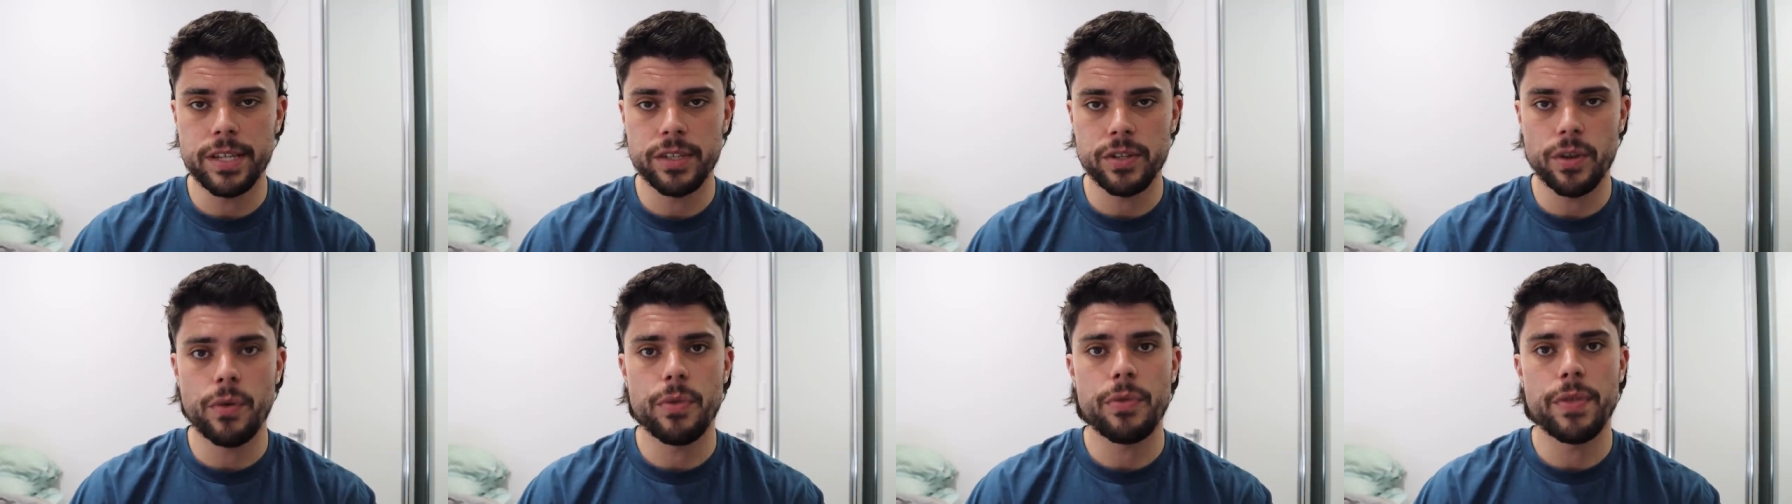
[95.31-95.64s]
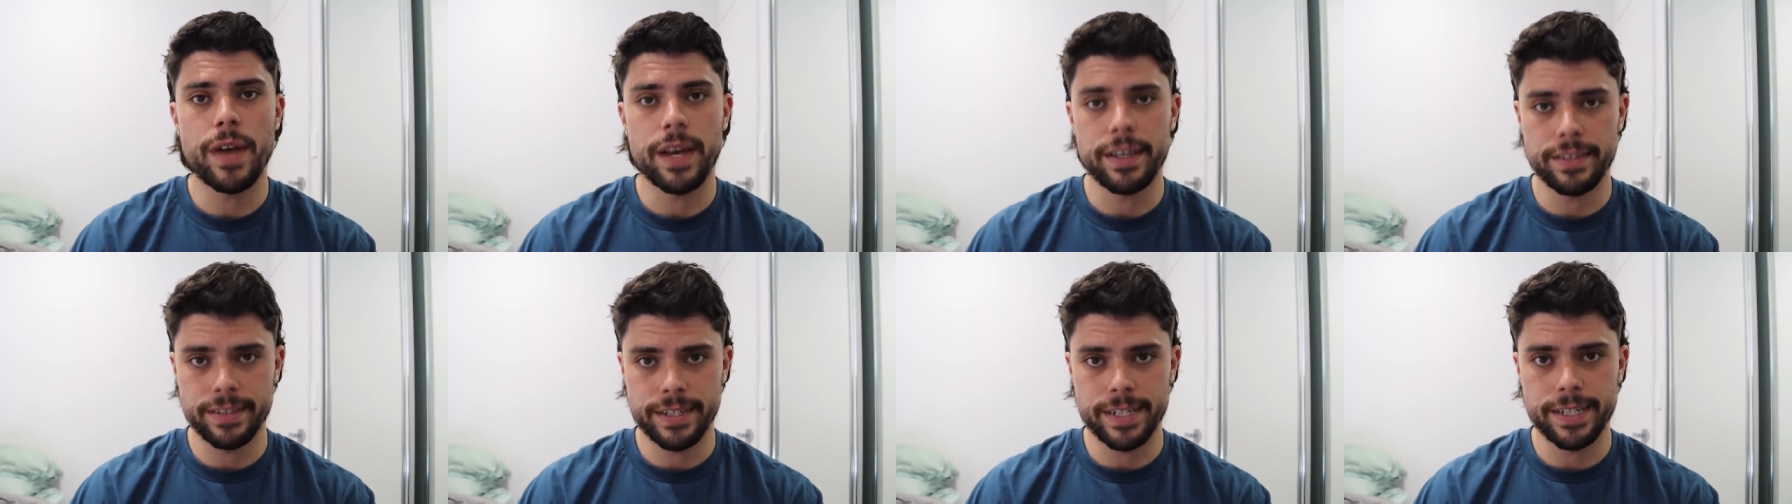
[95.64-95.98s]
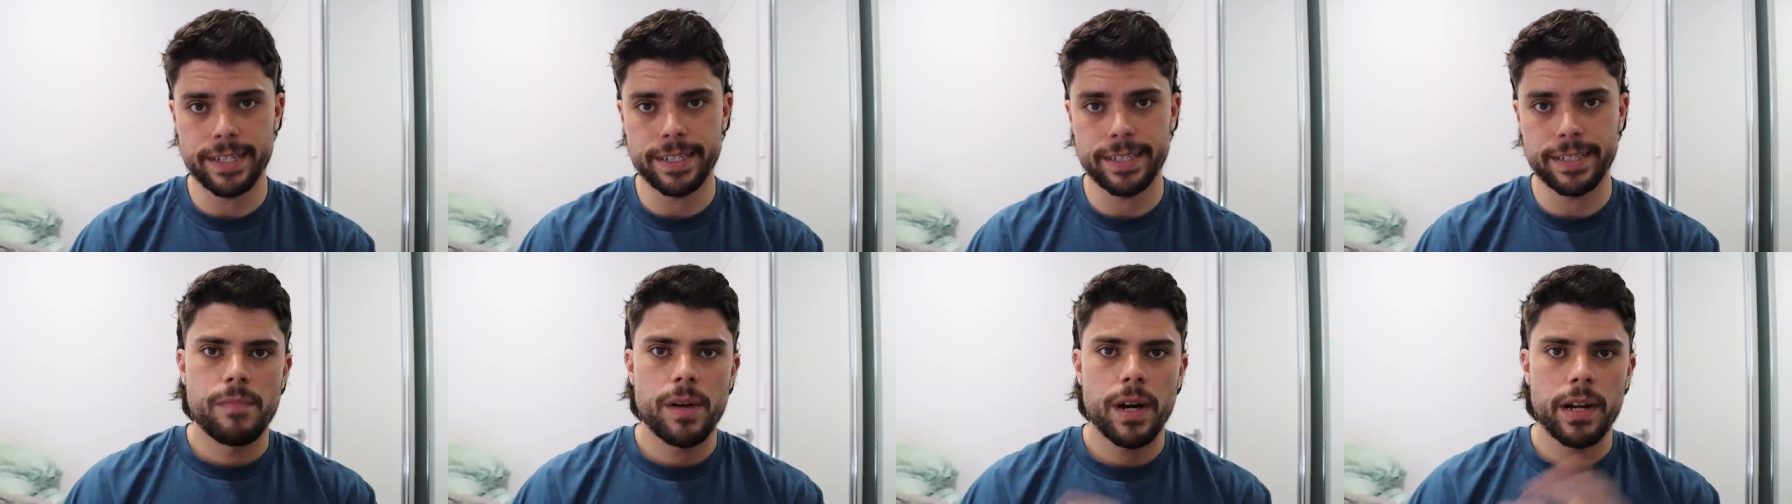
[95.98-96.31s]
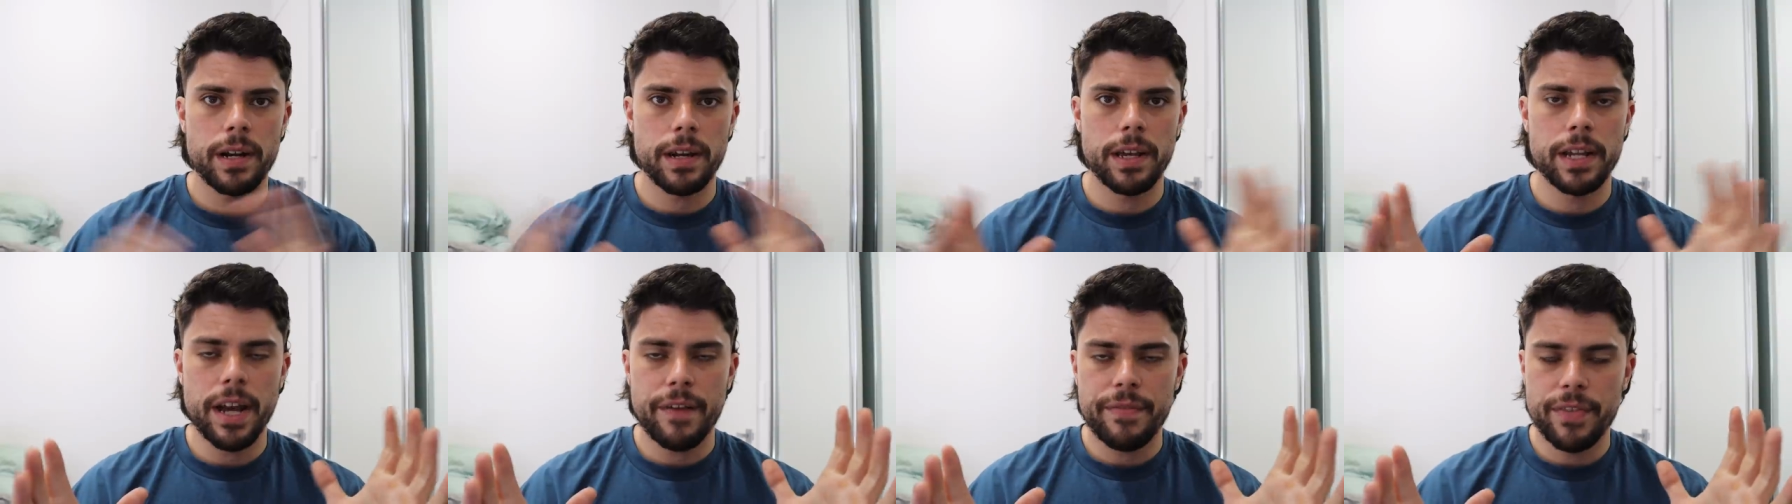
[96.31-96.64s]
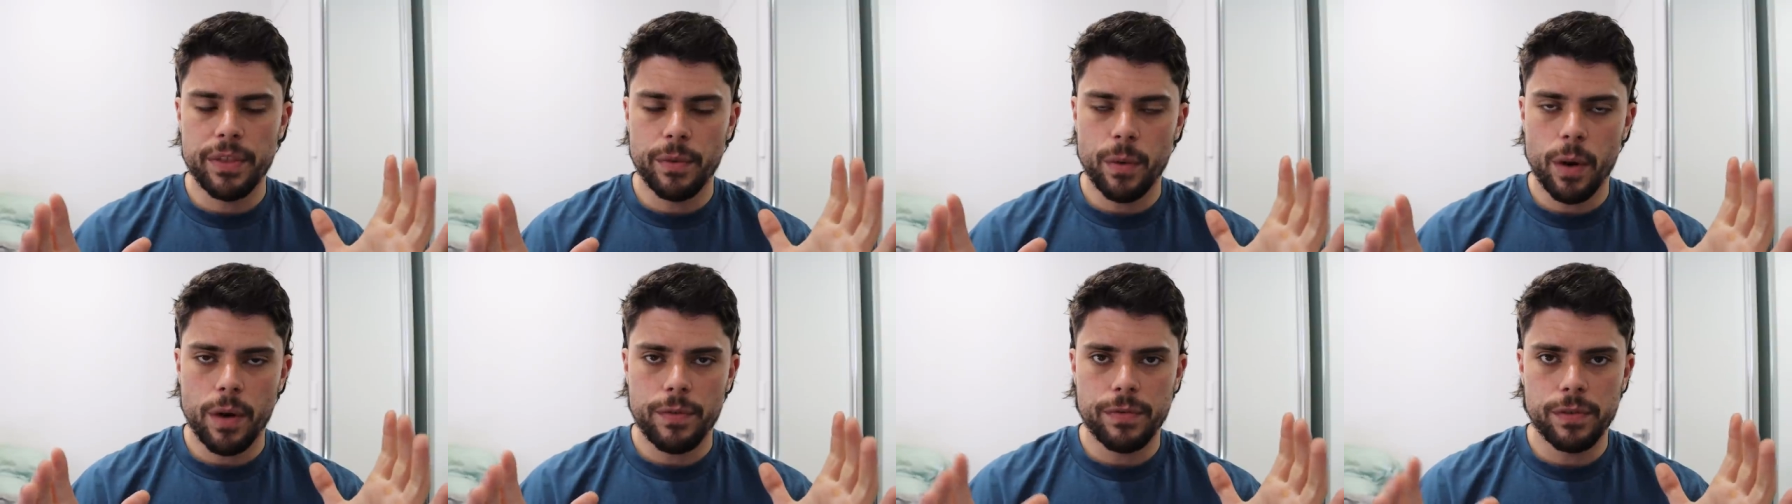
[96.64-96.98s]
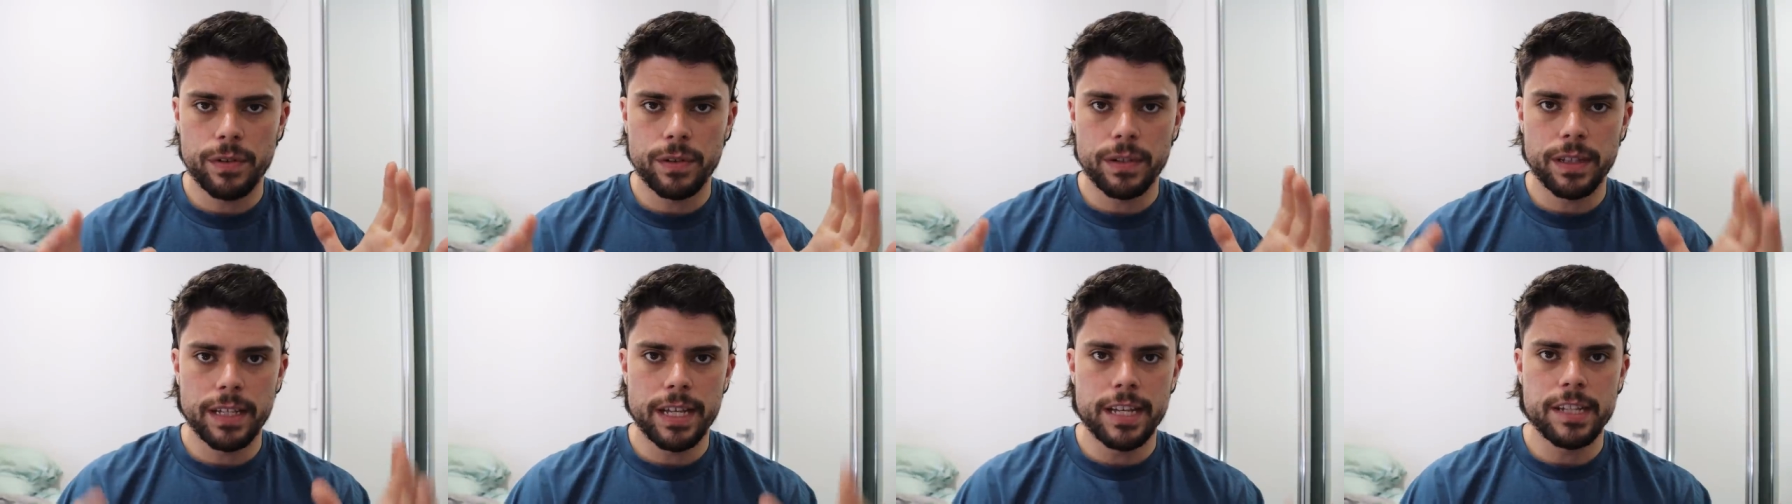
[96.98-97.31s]
So thanks, guys. But enough of the
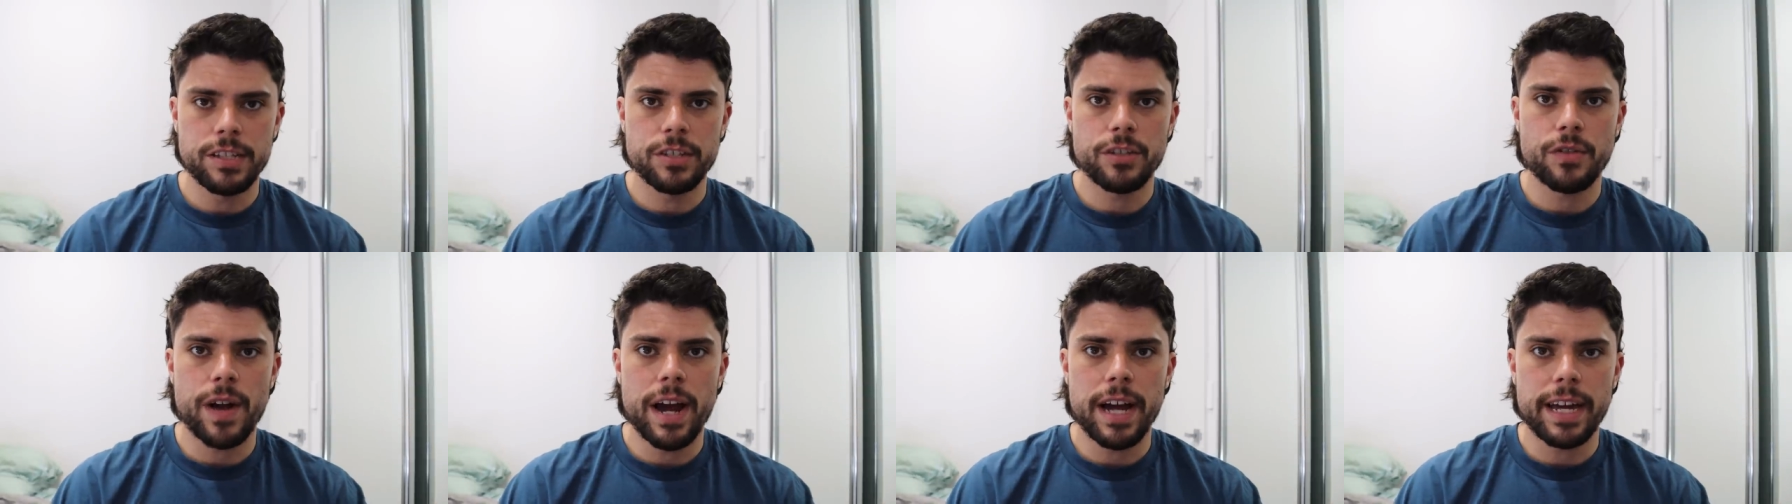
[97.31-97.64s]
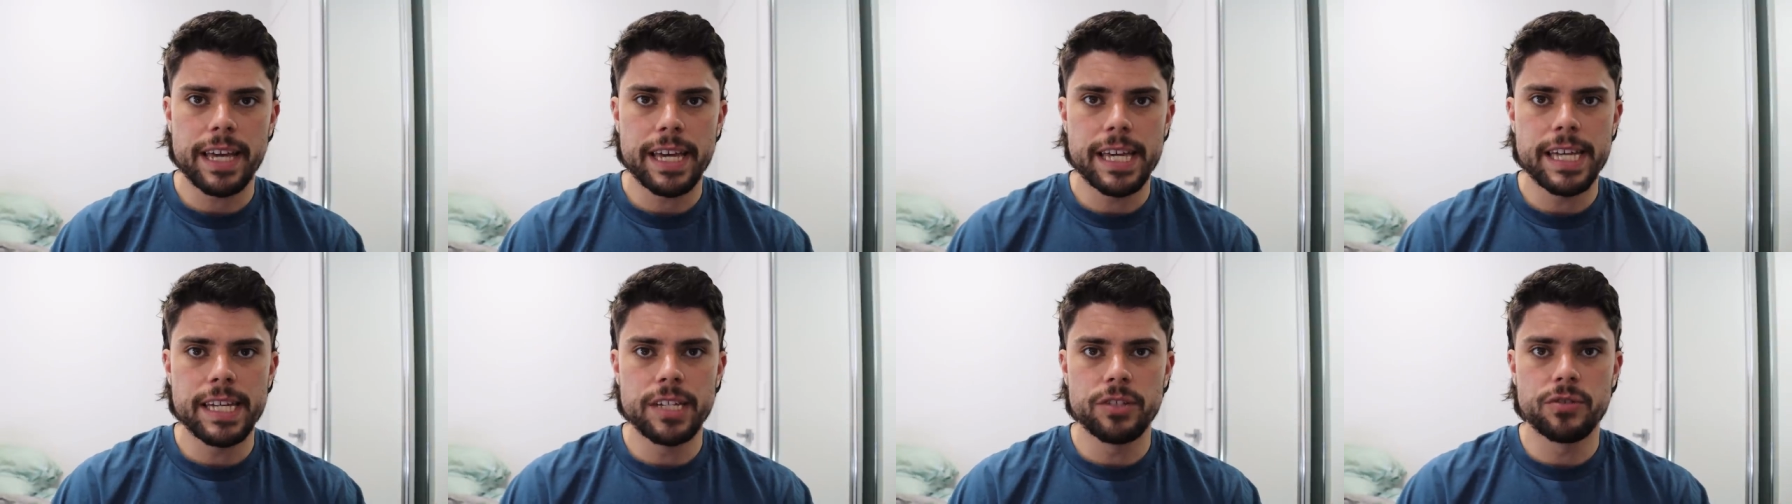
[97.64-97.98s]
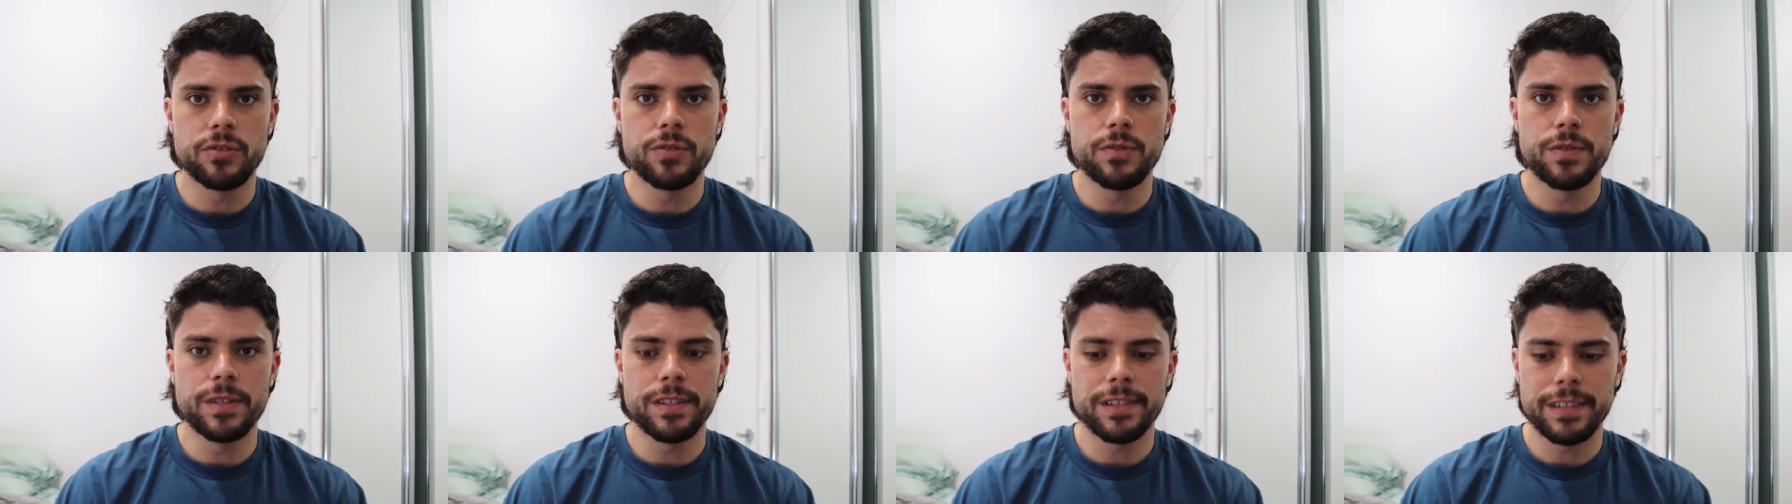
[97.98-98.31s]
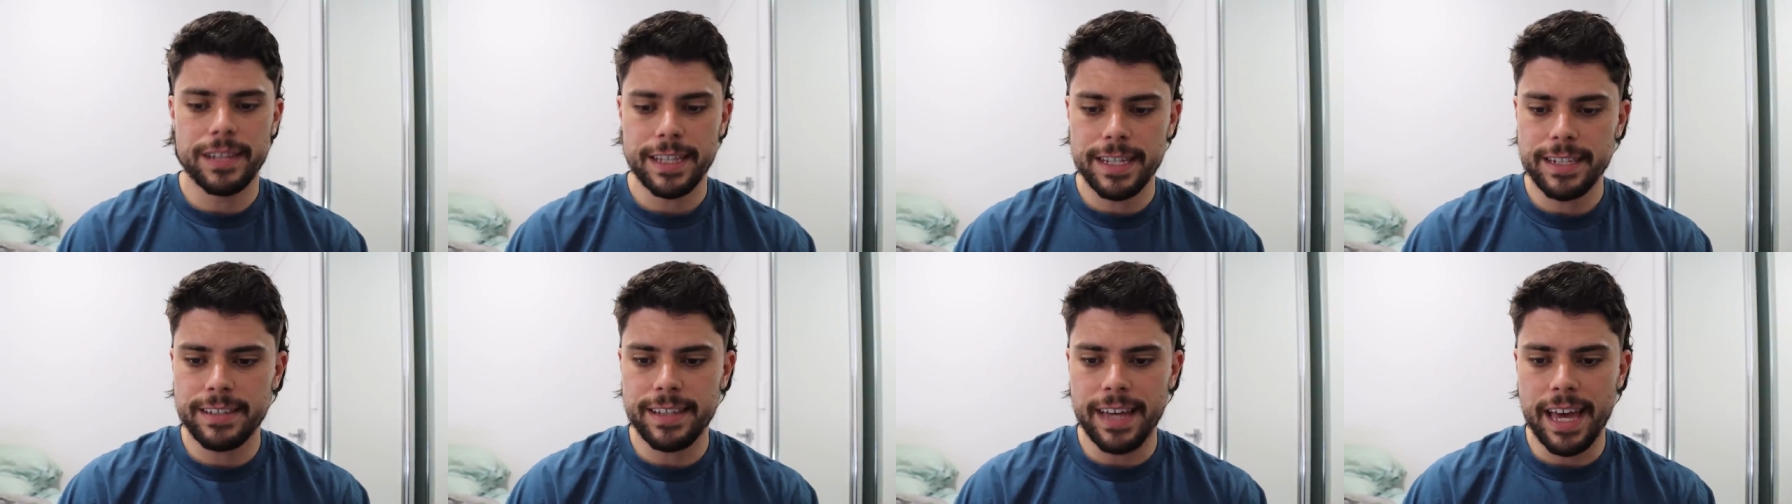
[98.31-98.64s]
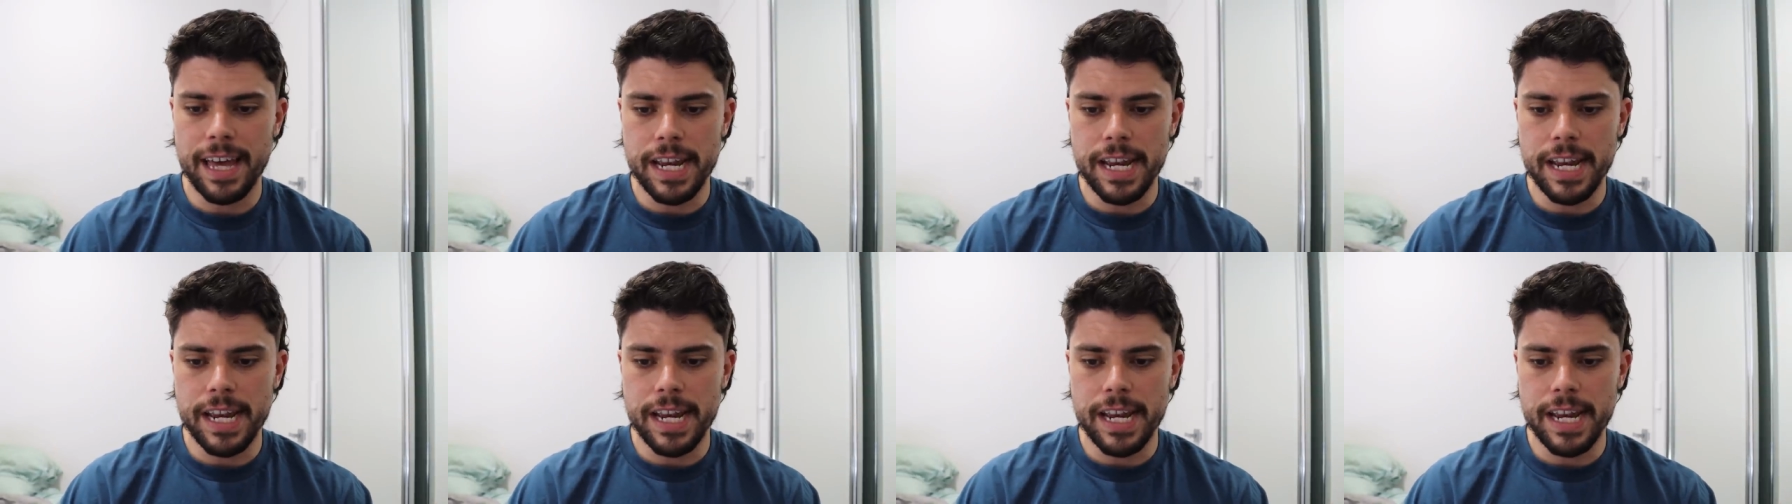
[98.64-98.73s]
waffle, let's crack into this list.